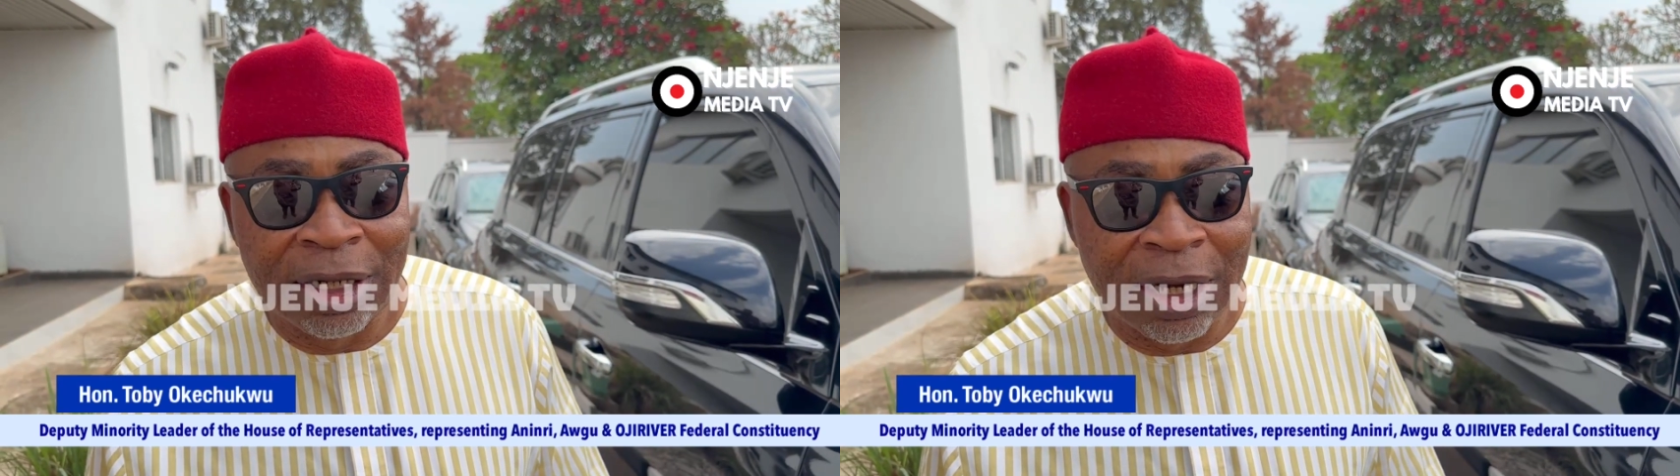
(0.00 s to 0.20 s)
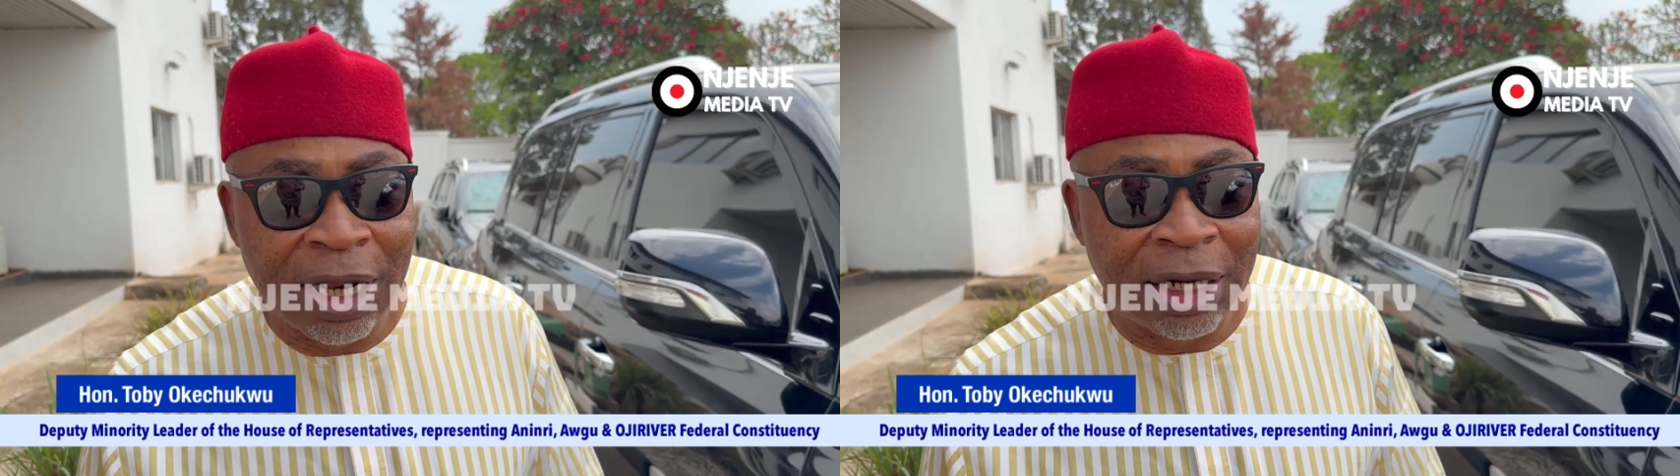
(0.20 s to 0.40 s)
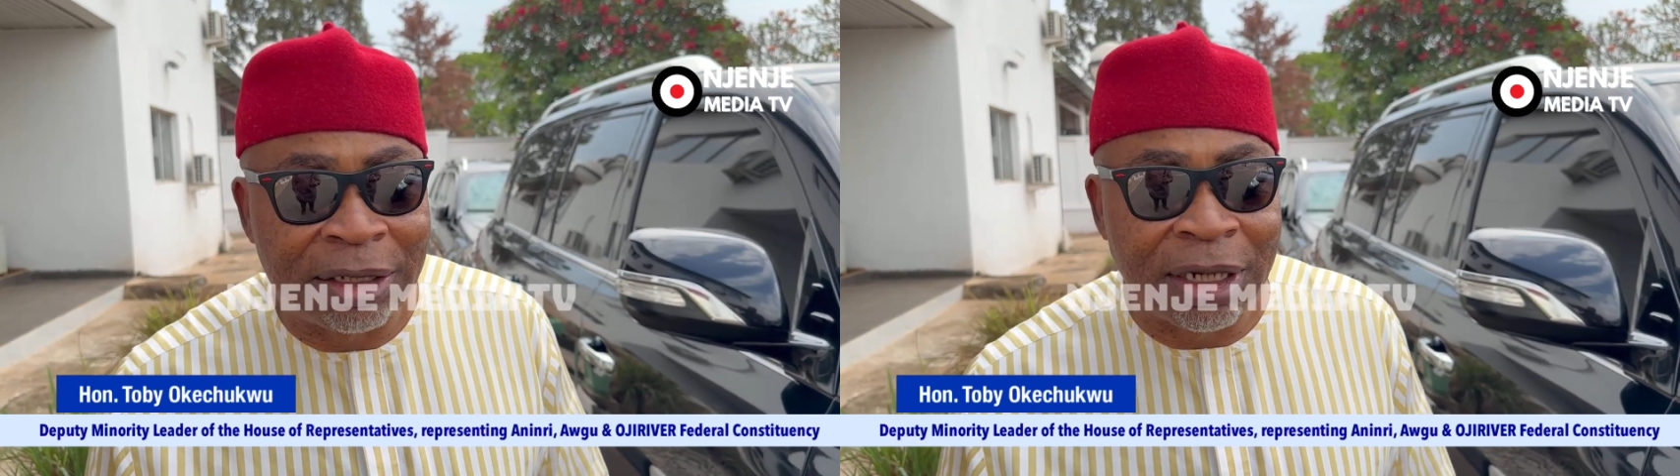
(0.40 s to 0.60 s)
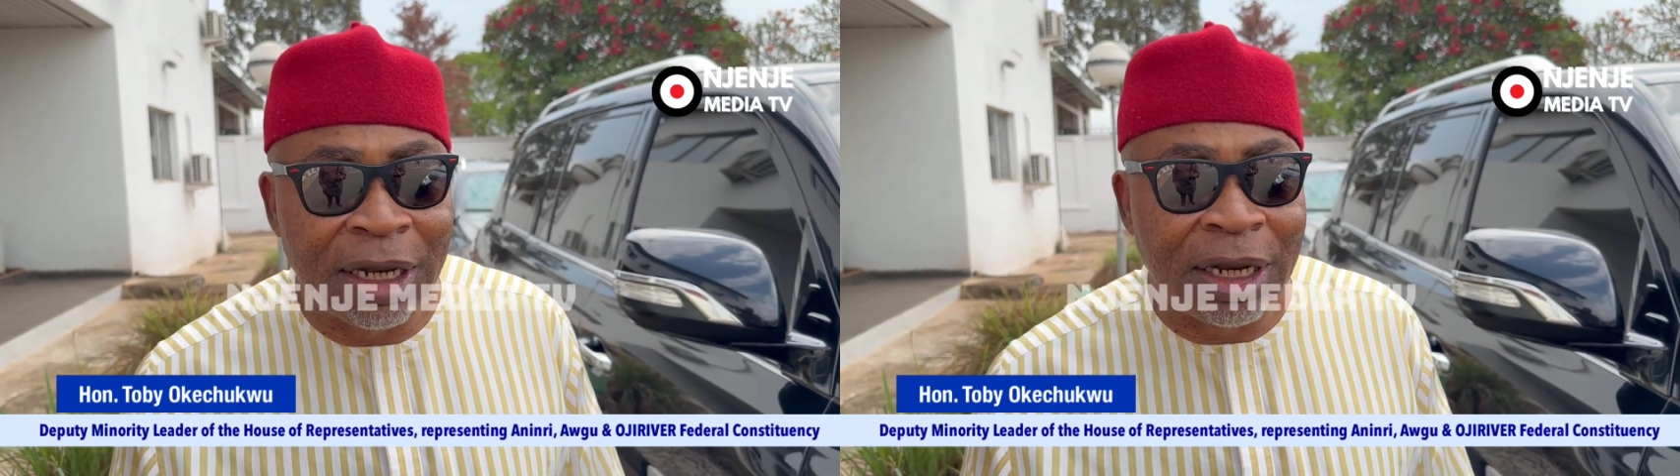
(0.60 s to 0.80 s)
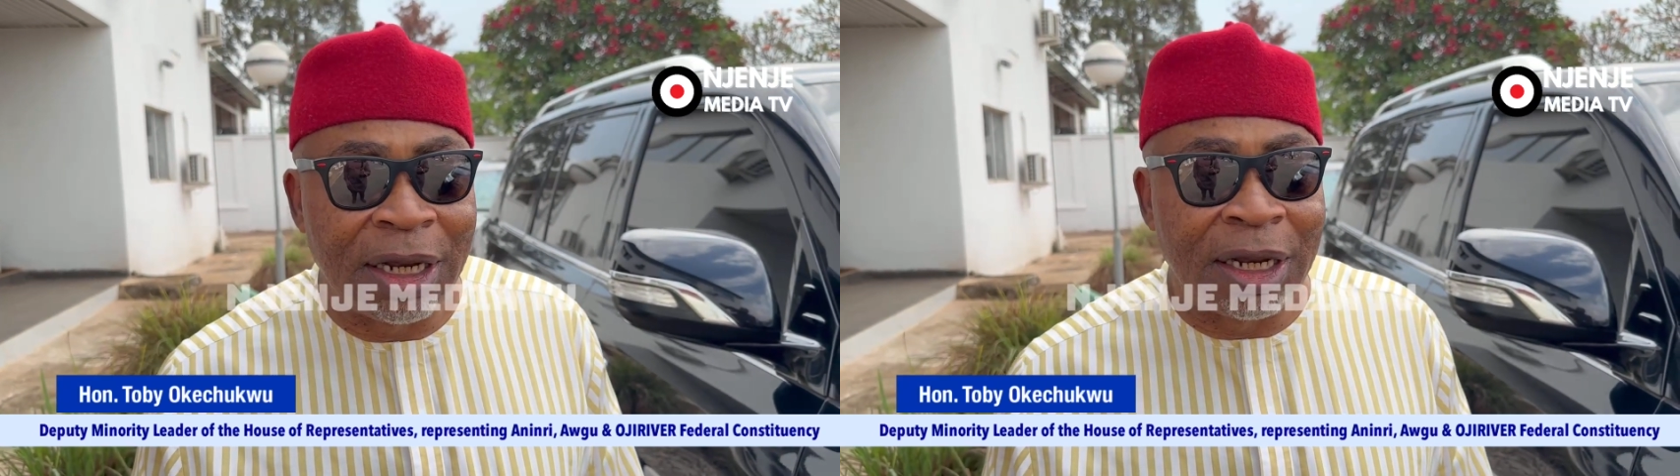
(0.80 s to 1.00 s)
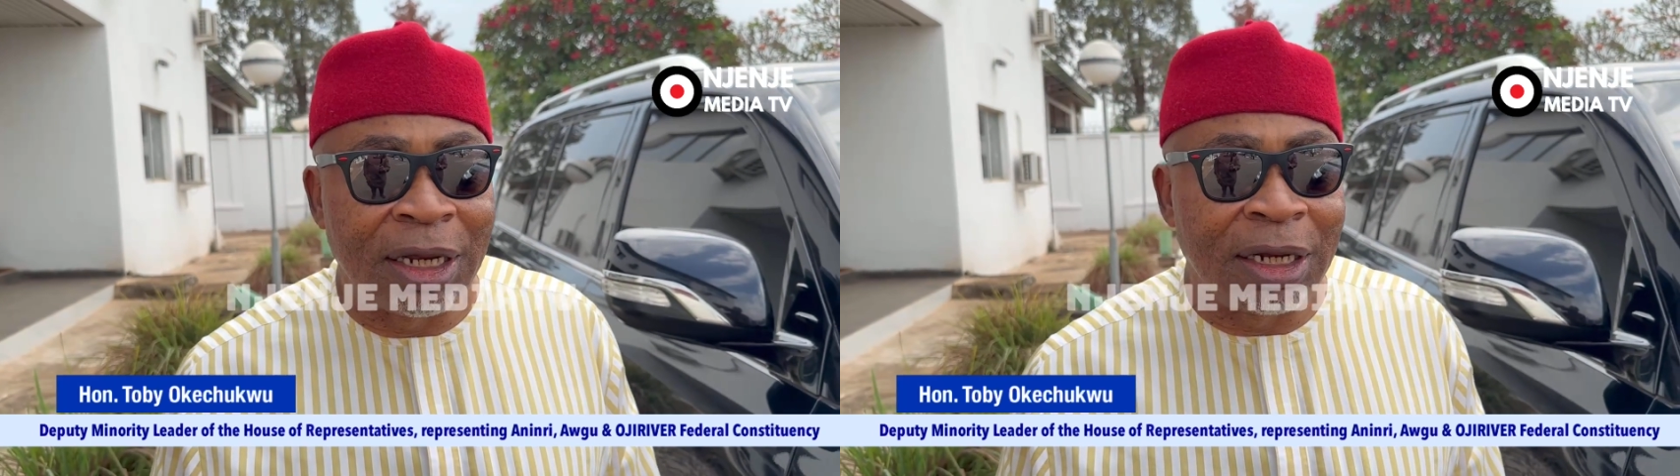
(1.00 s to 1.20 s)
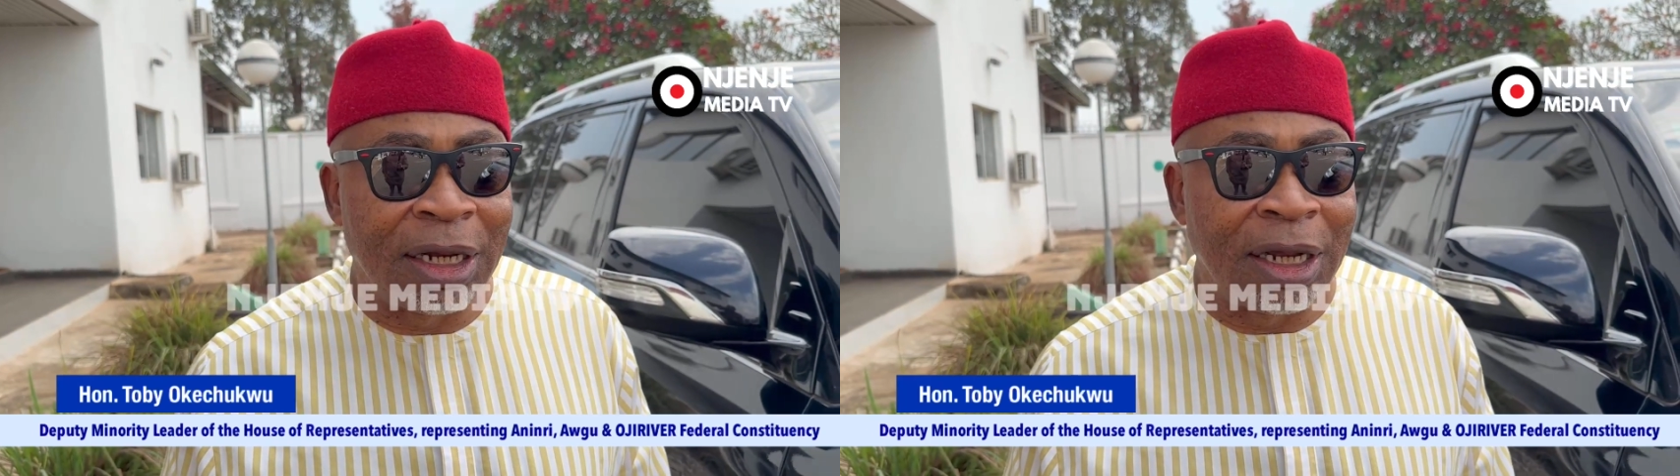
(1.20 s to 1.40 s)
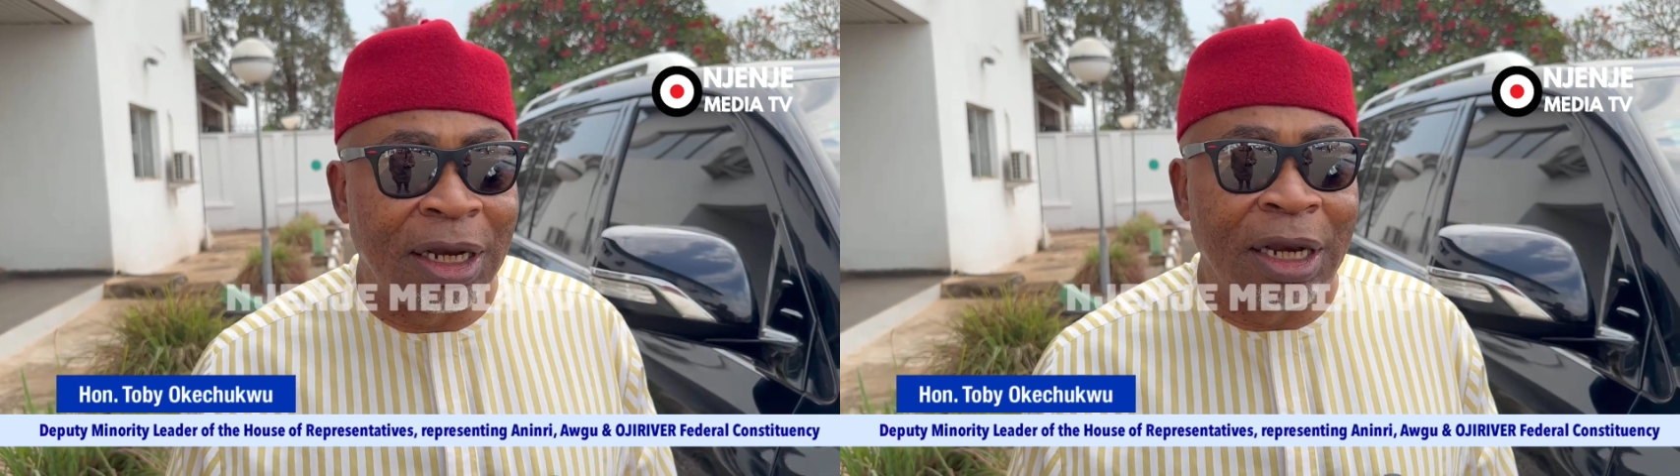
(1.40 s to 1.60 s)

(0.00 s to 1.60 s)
that uh,